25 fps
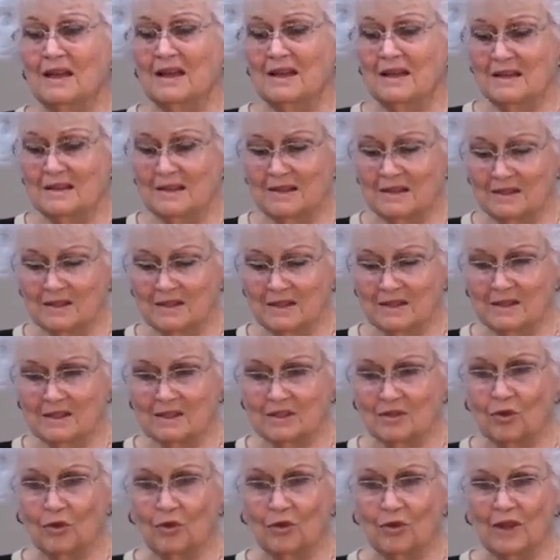There's
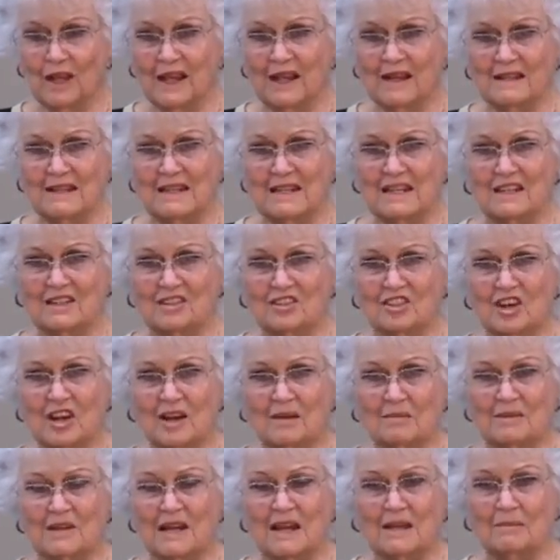this old antique
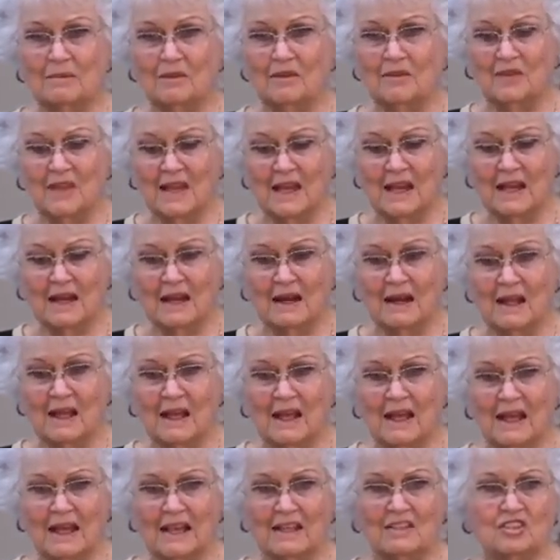shop type of thing, and
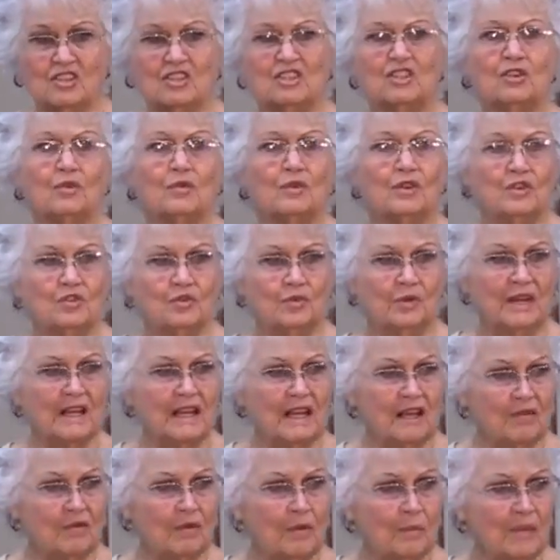it's just so
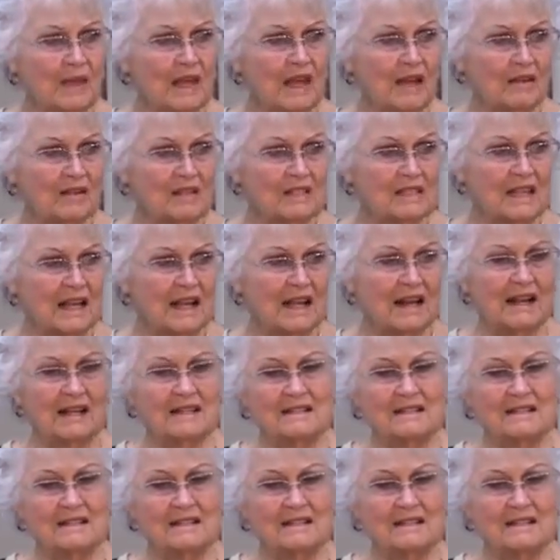intriguing from the outside.